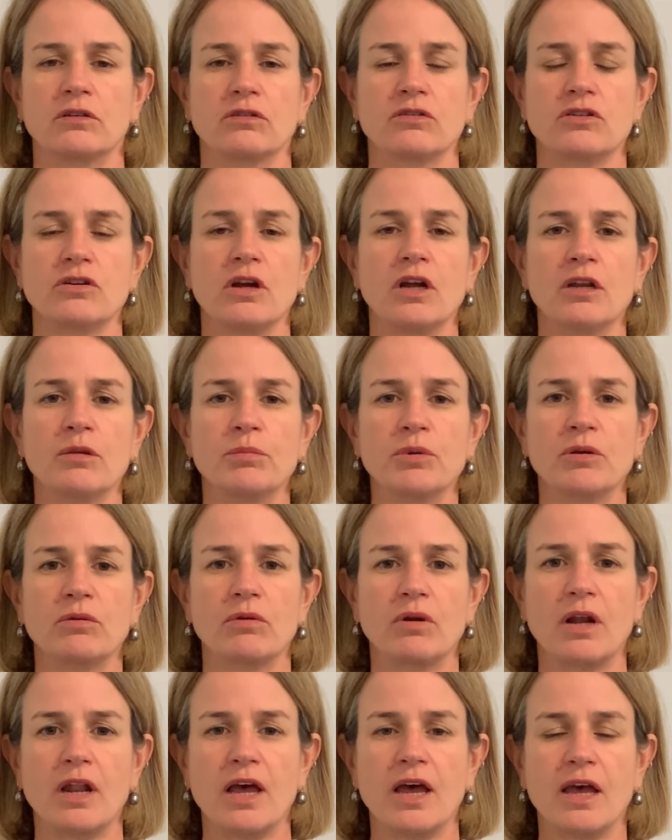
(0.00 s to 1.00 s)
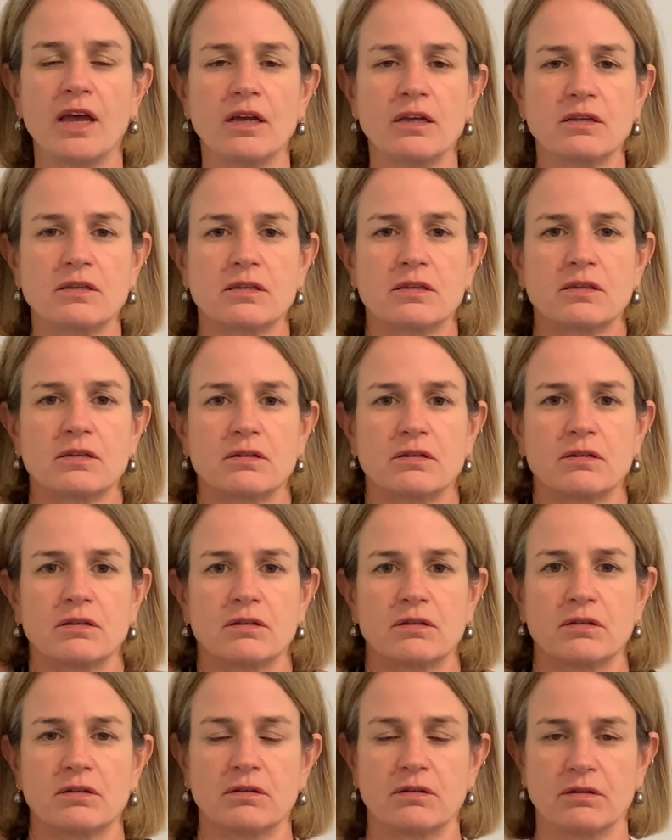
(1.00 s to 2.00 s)
Try to be relaxed.
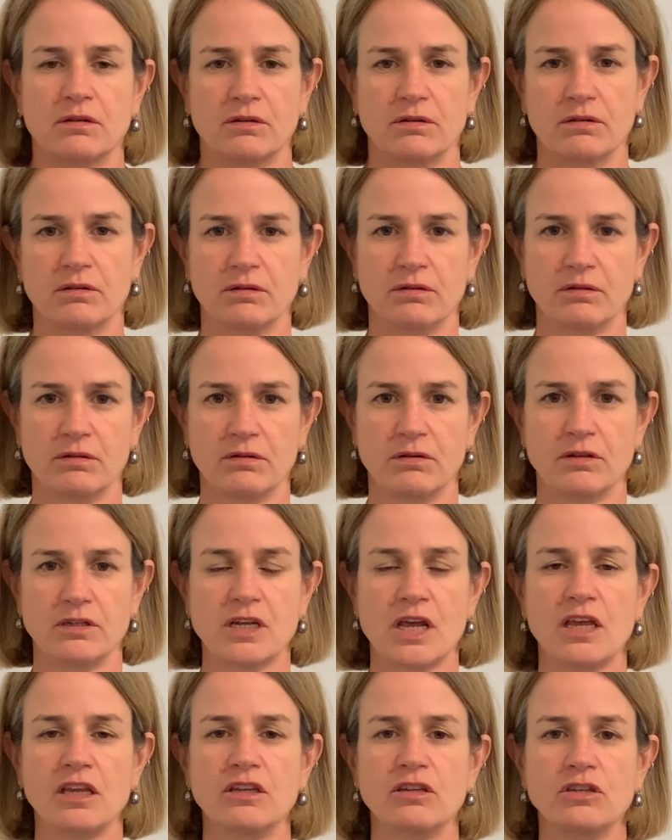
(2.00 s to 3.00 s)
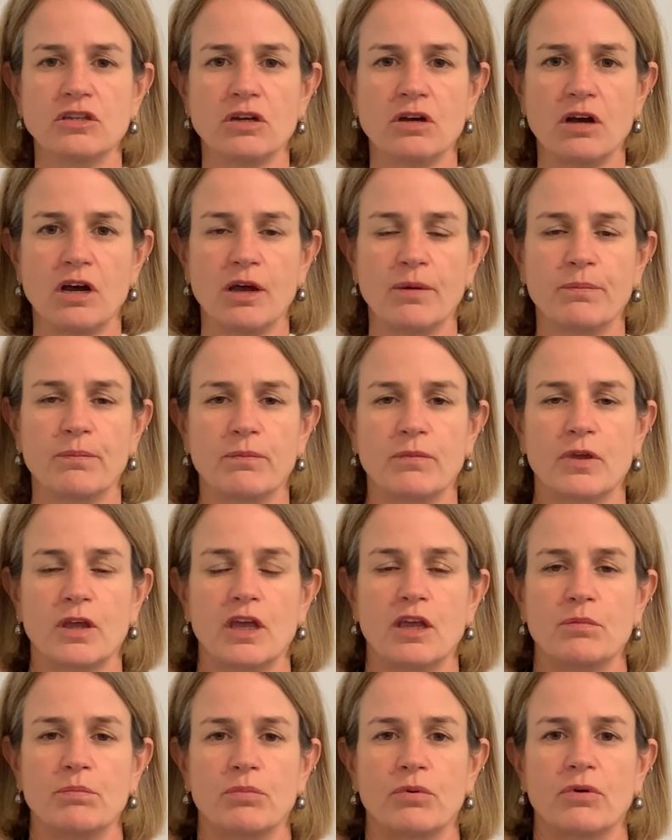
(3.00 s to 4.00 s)
Take your time,
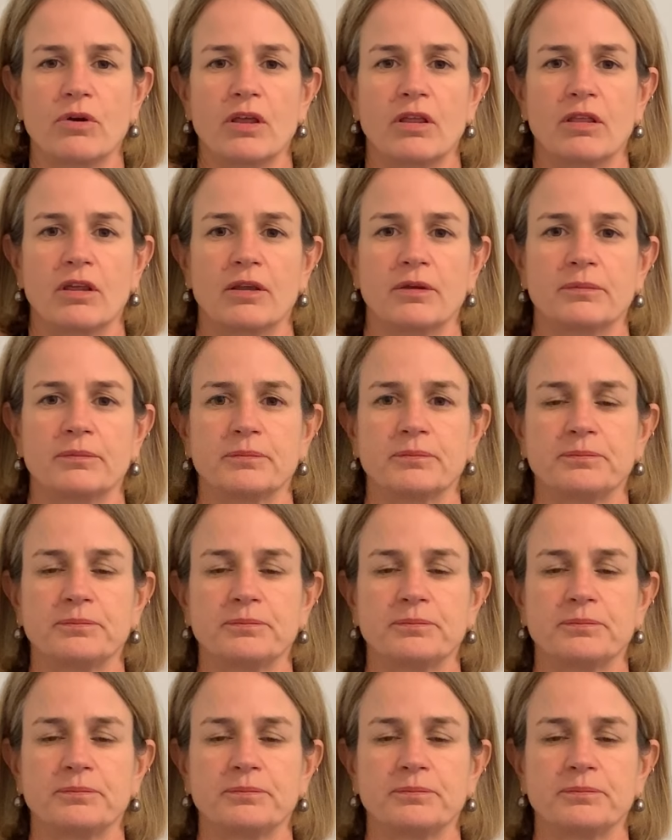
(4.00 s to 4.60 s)
keep breathing.